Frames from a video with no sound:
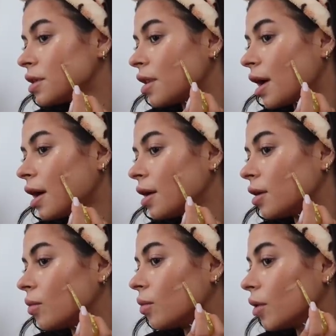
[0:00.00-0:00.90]

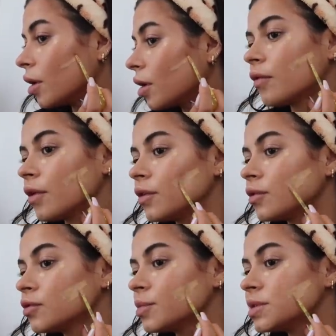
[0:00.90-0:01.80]
that work for the
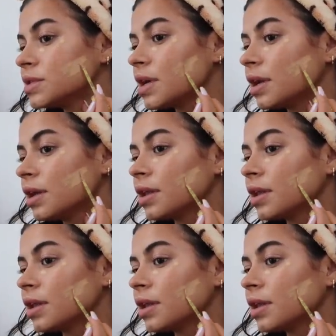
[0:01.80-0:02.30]
Sociable Society,